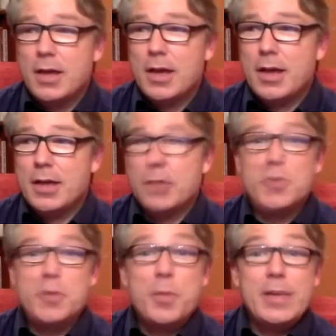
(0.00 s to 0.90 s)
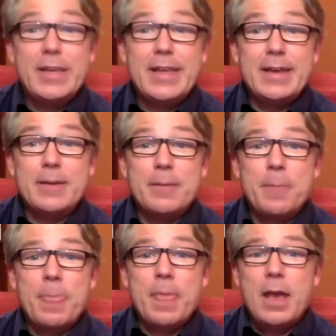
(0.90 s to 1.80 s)
He was a billionaire.
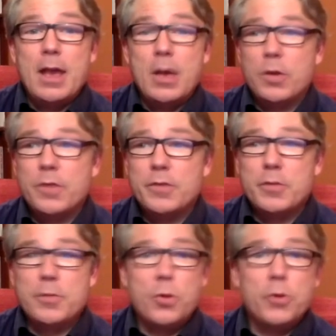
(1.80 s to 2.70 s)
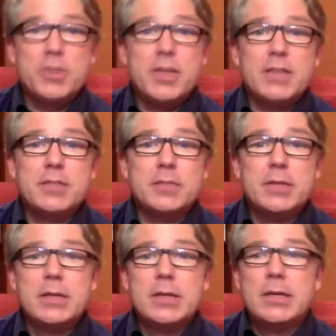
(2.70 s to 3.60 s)
And one of the reporters asked him,
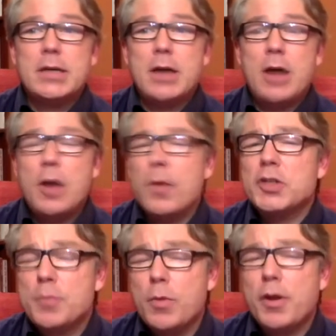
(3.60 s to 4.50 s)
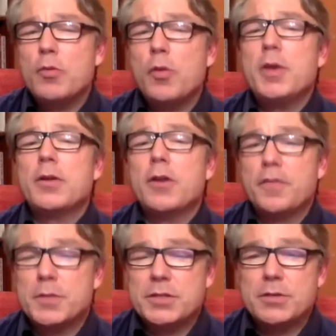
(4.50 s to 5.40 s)
"How much money will be
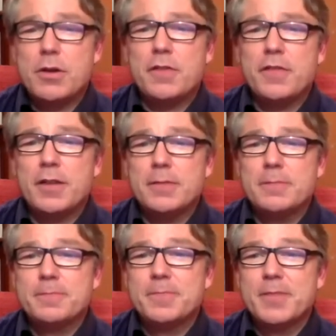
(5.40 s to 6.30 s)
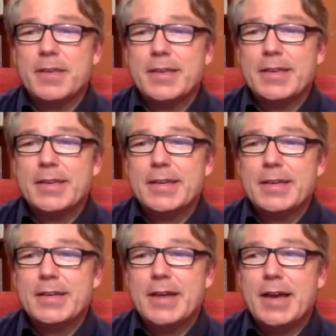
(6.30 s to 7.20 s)
enough, Mr. Rockefeller?"
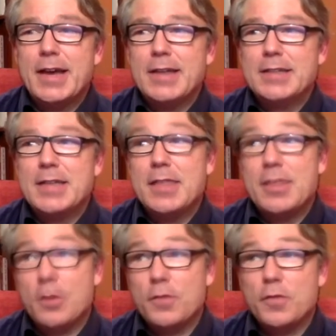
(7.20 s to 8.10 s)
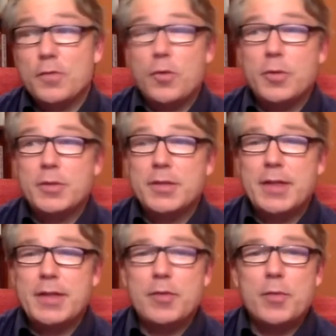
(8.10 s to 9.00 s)
And he thought for a moment and
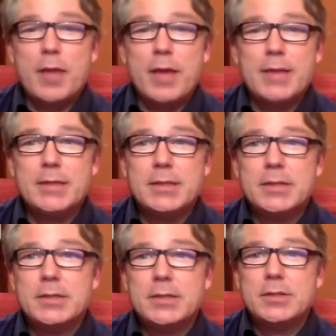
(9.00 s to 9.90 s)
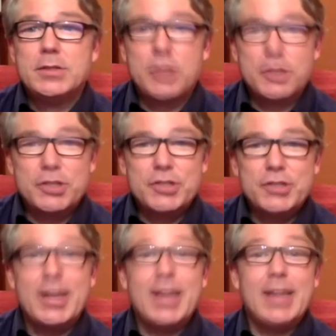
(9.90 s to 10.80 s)
then he replied, "Just
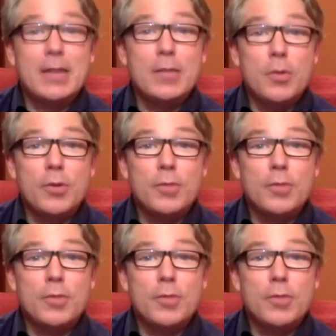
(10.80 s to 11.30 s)
a little more."